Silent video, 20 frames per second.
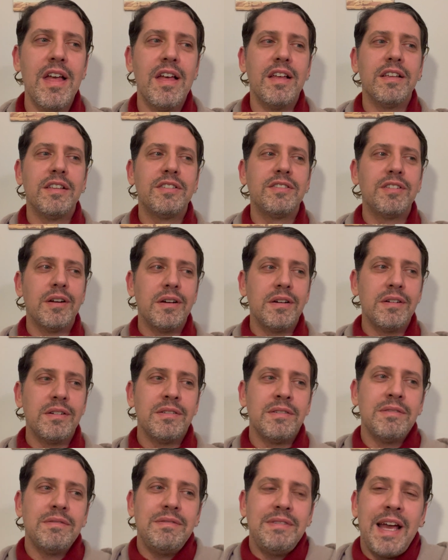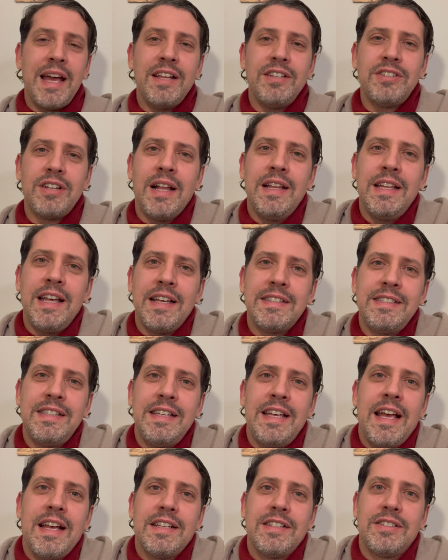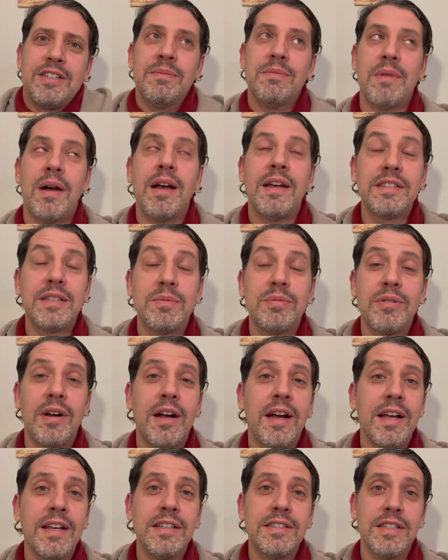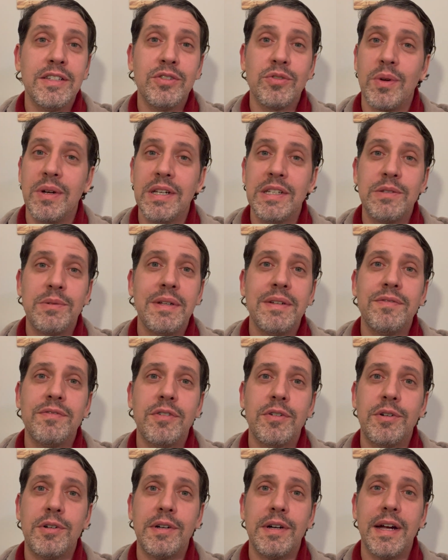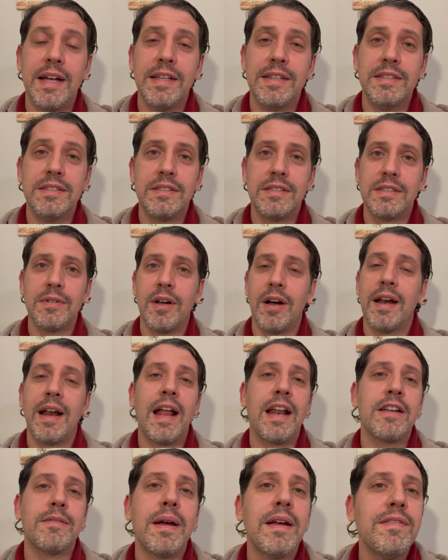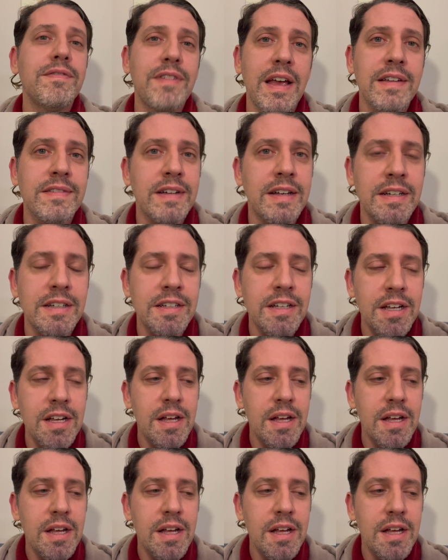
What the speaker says: So yeah, Charlie XCX, to my surprise, in 2024 has gone out of my favor.